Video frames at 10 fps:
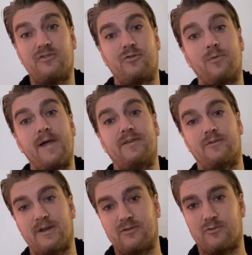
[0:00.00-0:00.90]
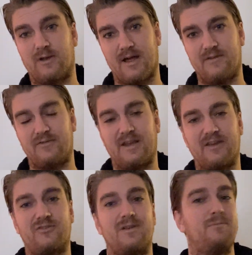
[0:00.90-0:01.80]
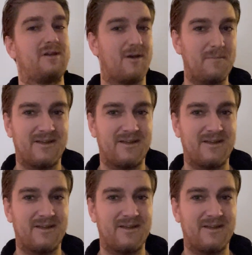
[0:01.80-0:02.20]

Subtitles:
surrendering to life and actually becoming